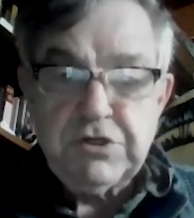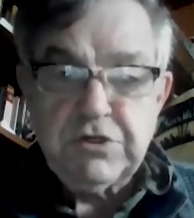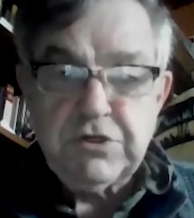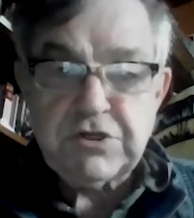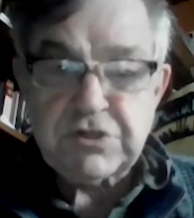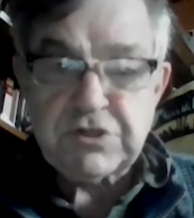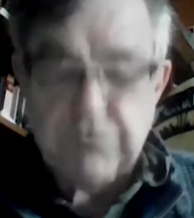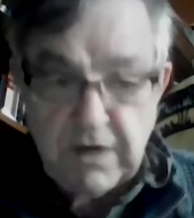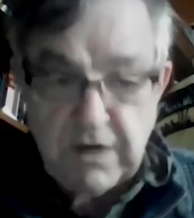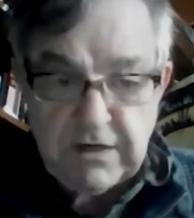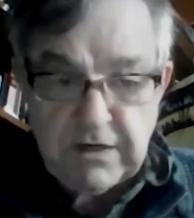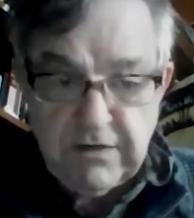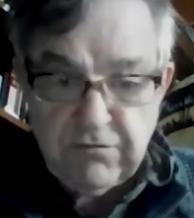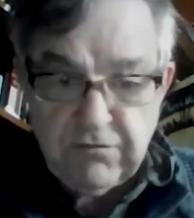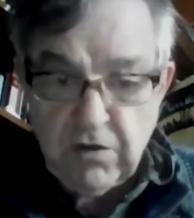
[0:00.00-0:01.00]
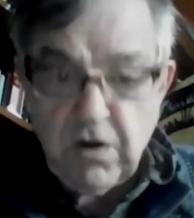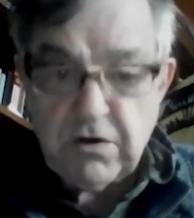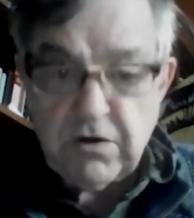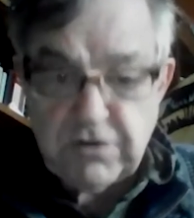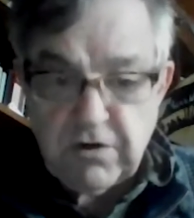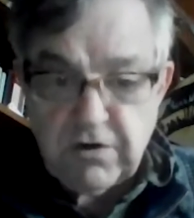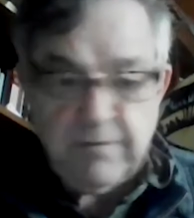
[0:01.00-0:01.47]
destructive
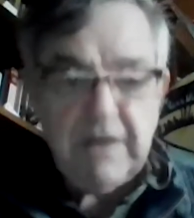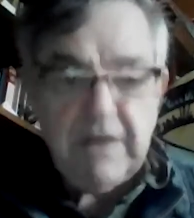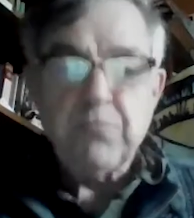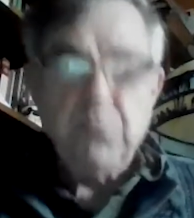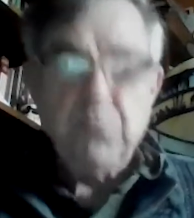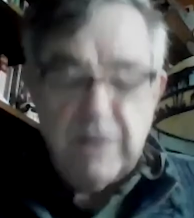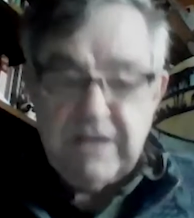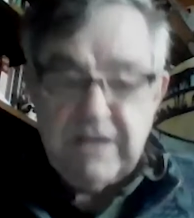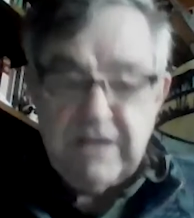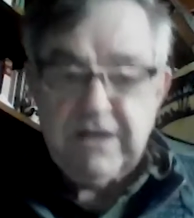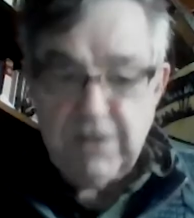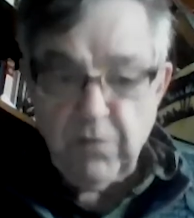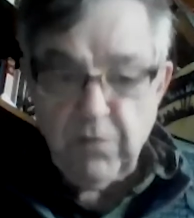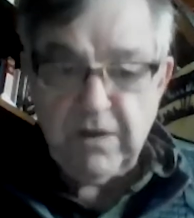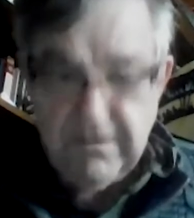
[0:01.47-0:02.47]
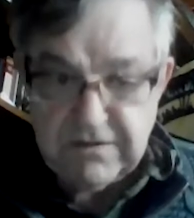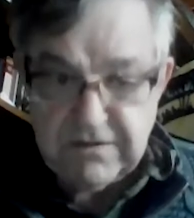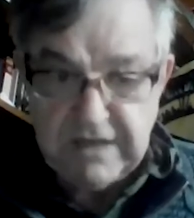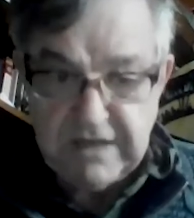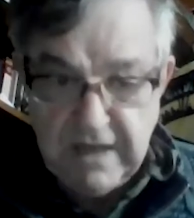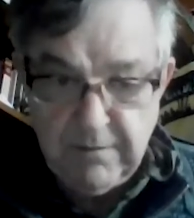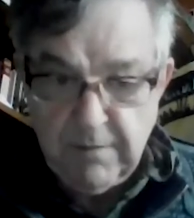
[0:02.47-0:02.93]
long term. They really don't give a
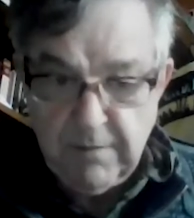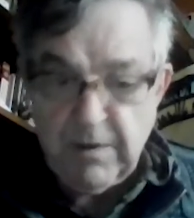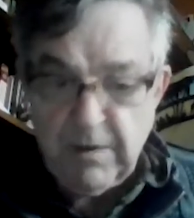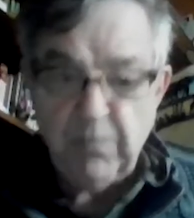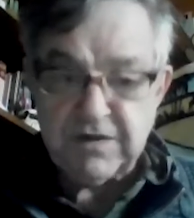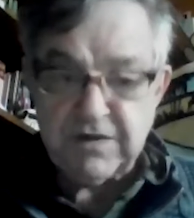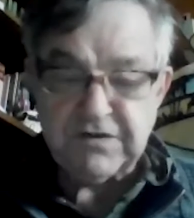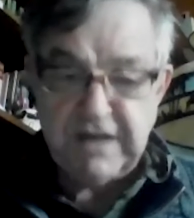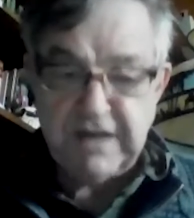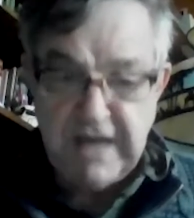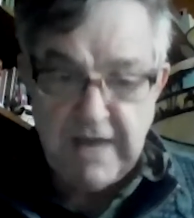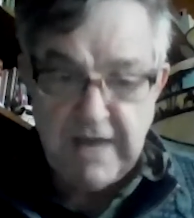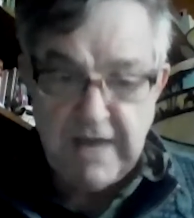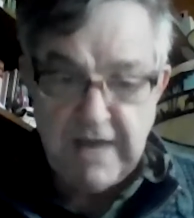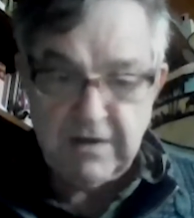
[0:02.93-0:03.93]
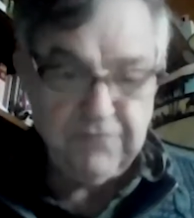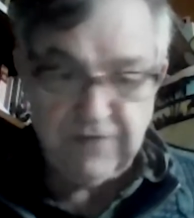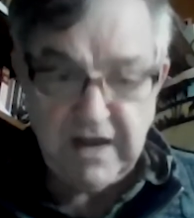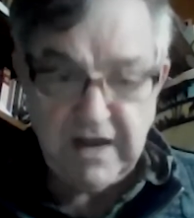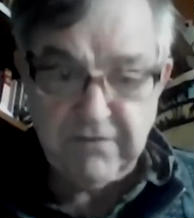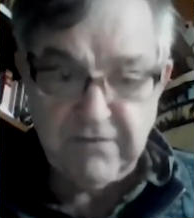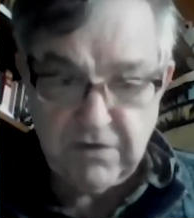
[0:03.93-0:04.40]
damn about what's going to happen in
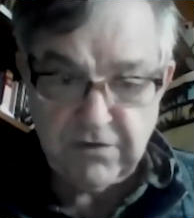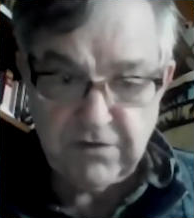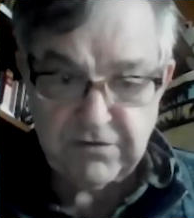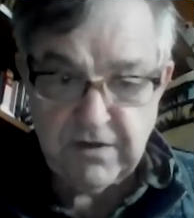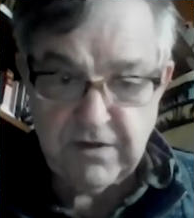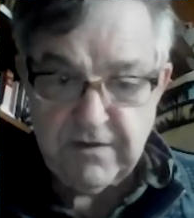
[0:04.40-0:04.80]
five years.